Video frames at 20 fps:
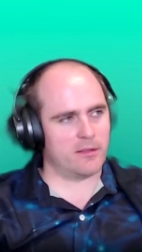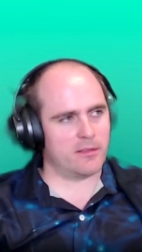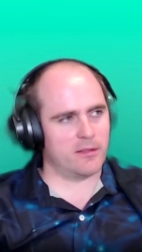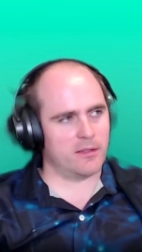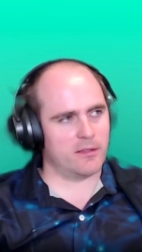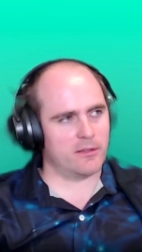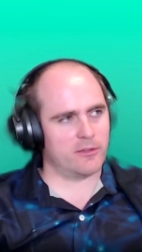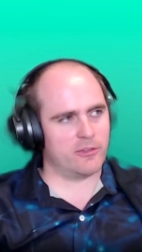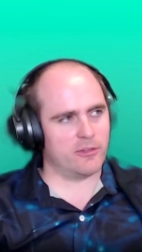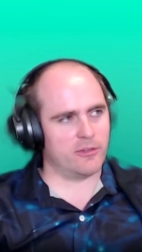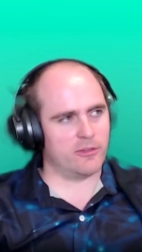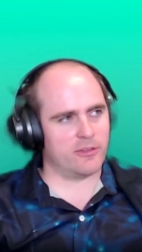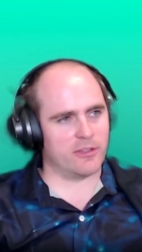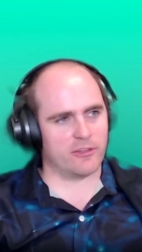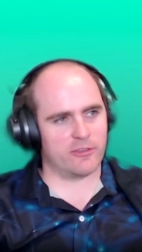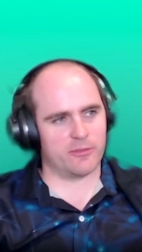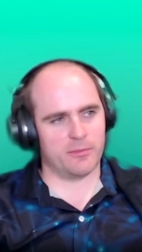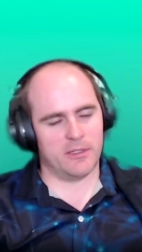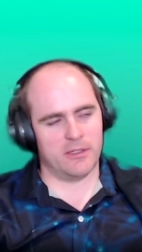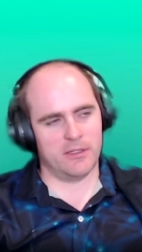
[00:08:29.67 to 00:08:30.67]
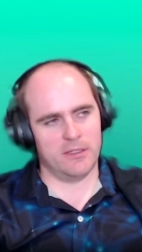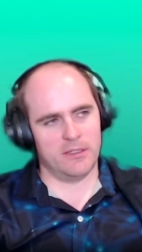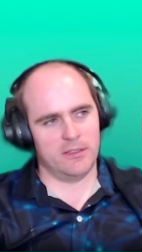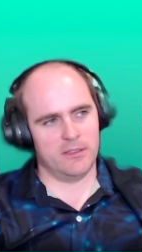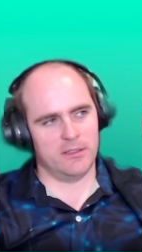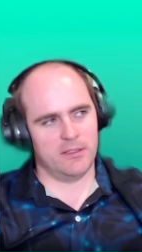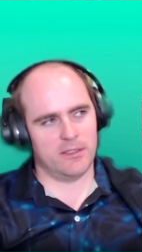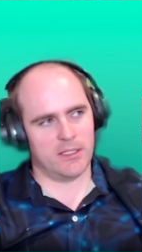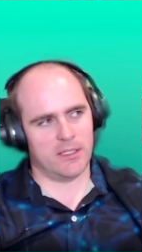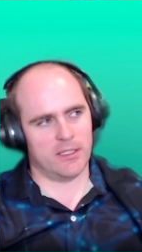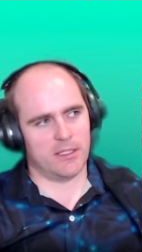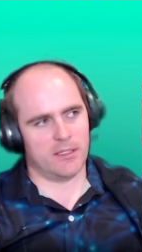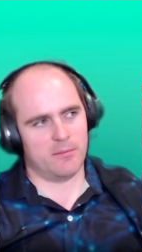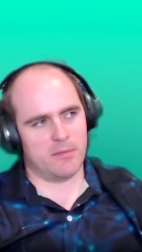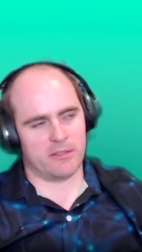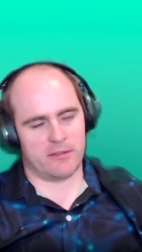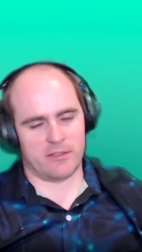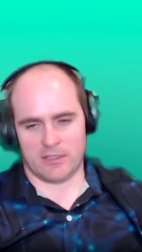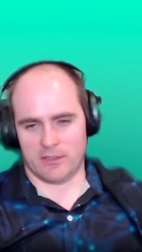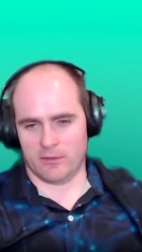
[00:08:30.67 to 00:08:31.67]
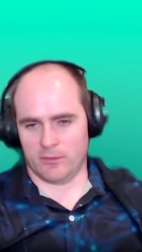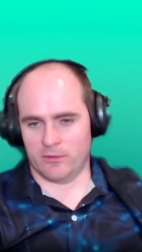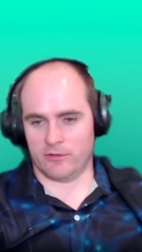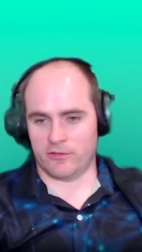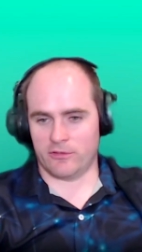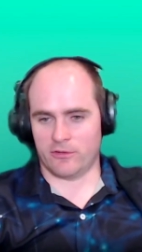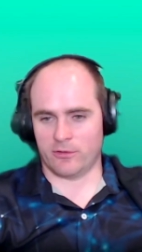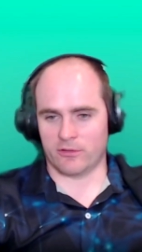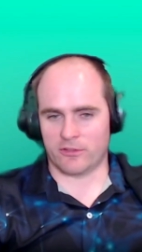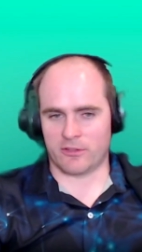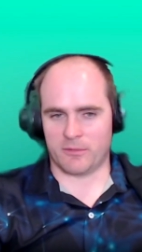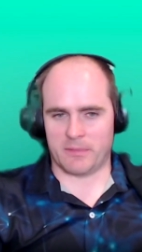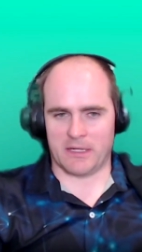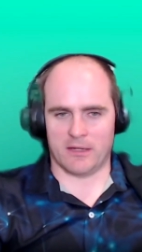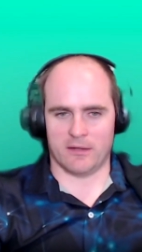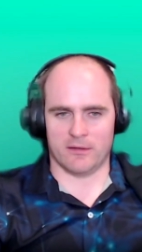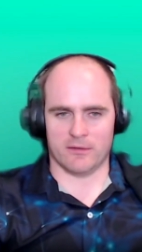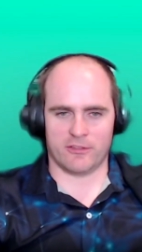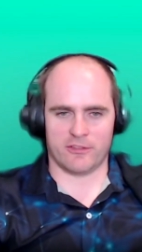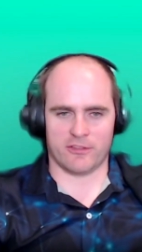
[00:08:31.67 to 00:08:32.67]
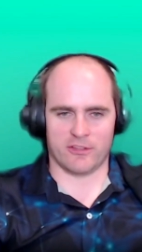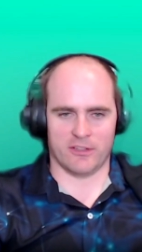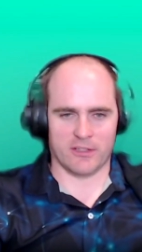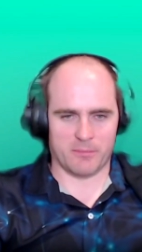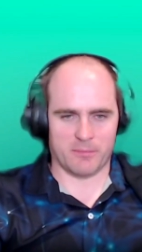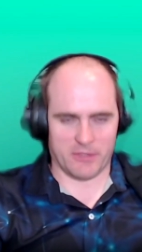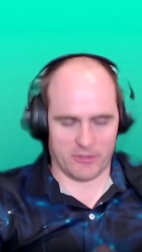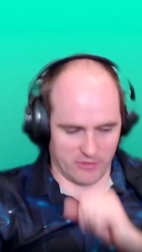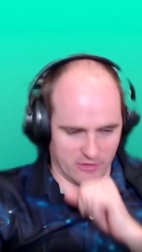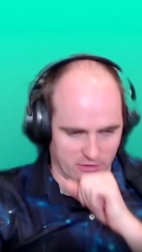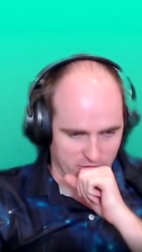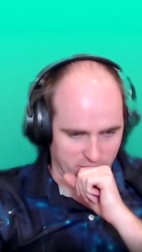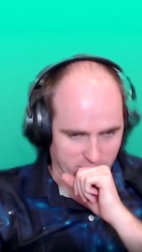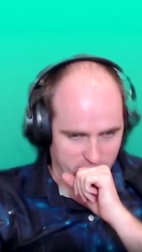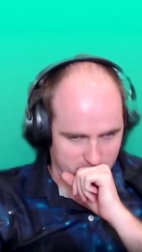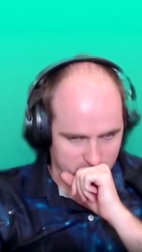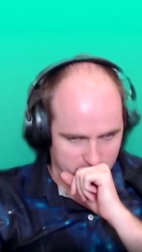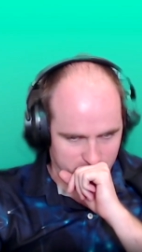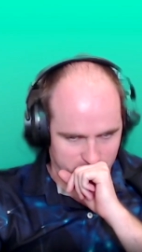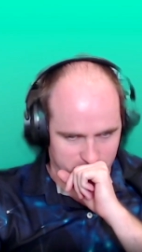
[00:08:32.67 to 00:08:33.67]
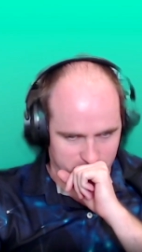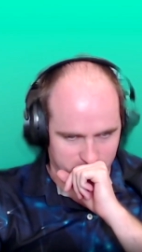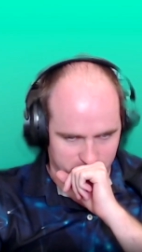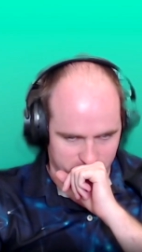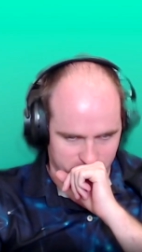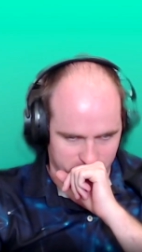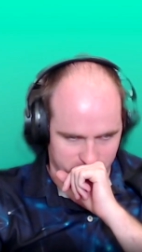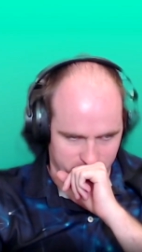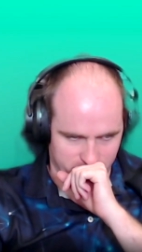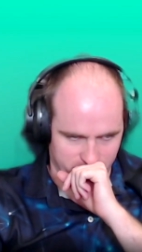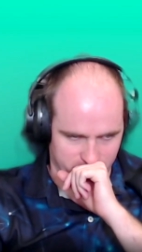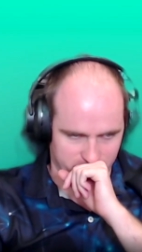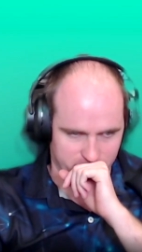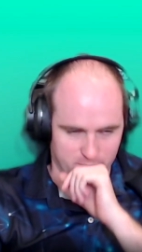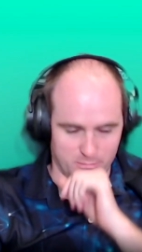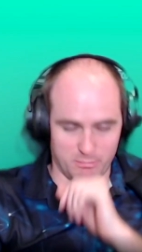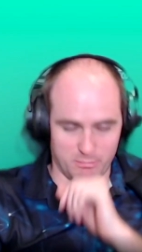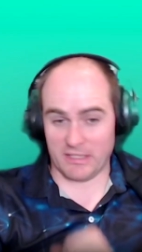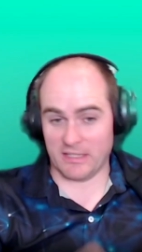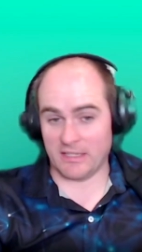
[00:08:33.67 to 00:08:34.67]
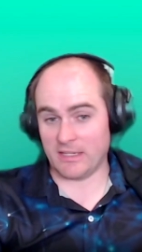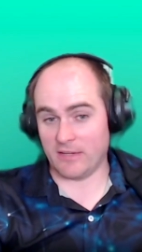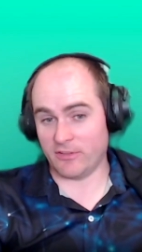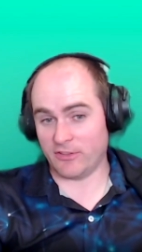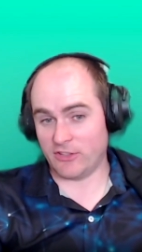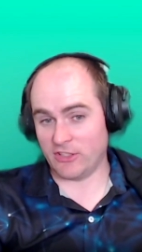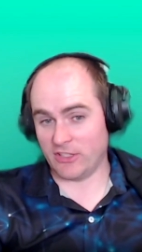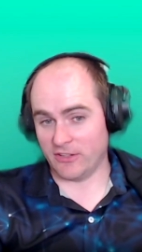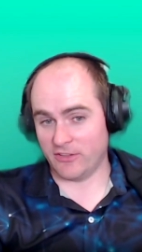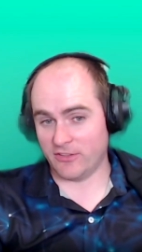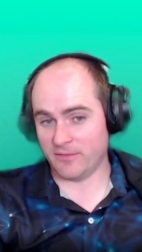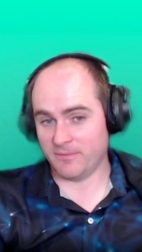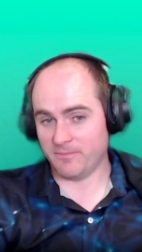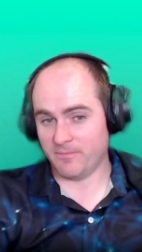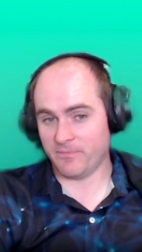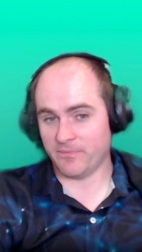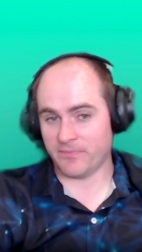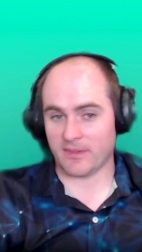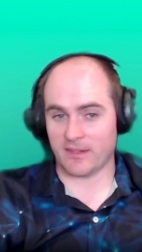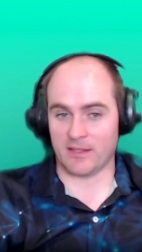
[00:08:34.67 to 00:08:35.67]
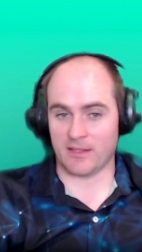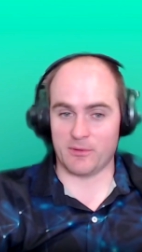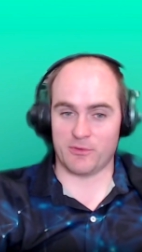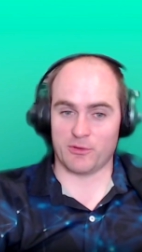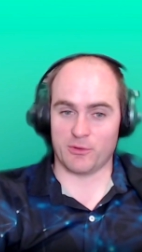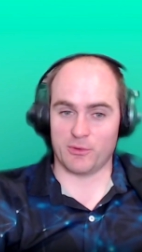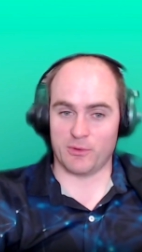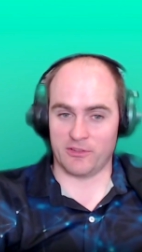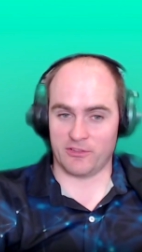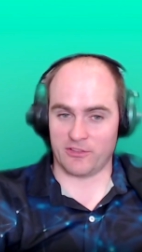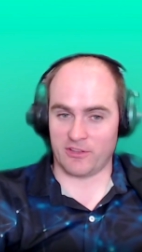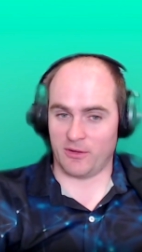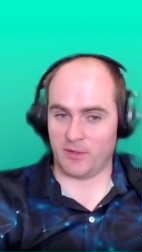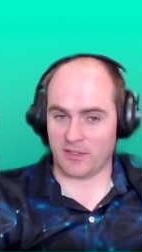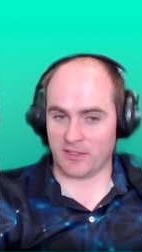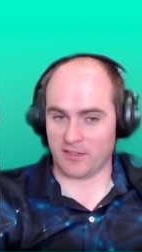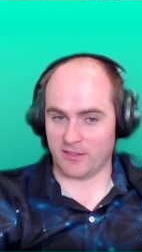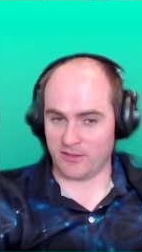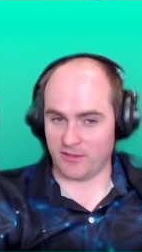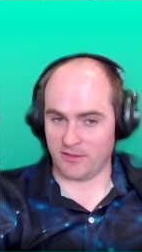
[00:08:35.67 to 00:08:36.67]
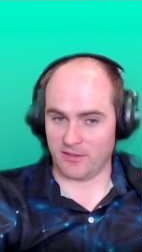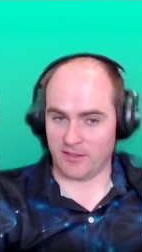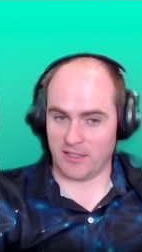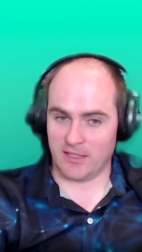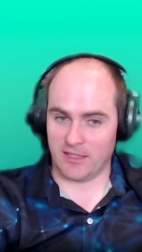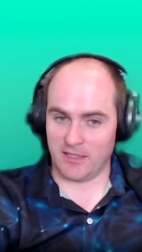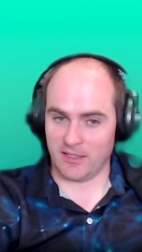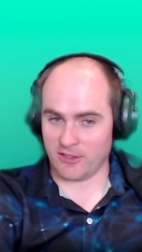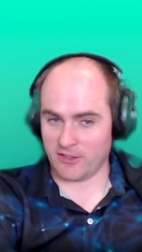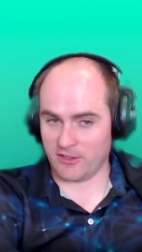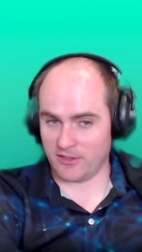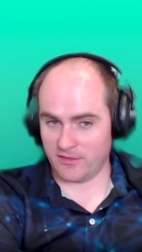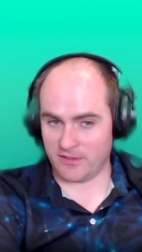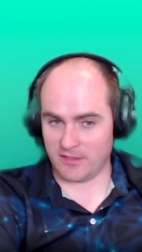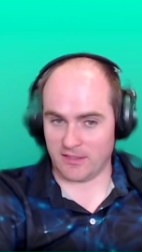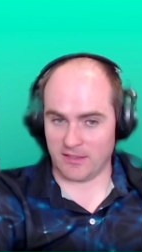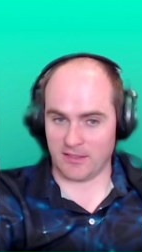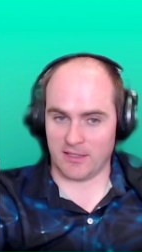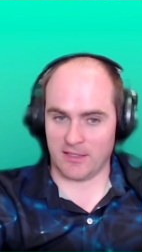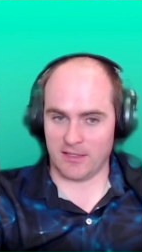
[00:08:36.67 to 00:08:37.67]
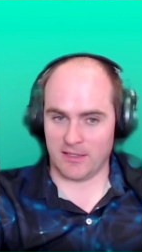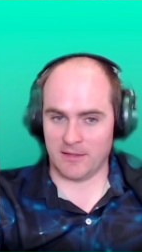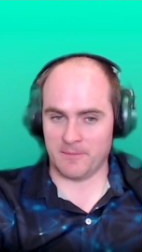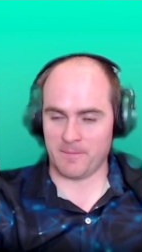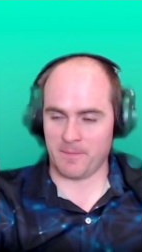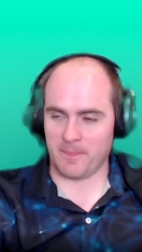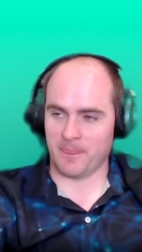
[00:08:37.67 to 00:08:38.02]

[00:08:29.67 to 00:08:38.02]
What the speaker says: think 2 things. My dad always talked about starting a business, but he never did. He was always, I could do that, I could have done that.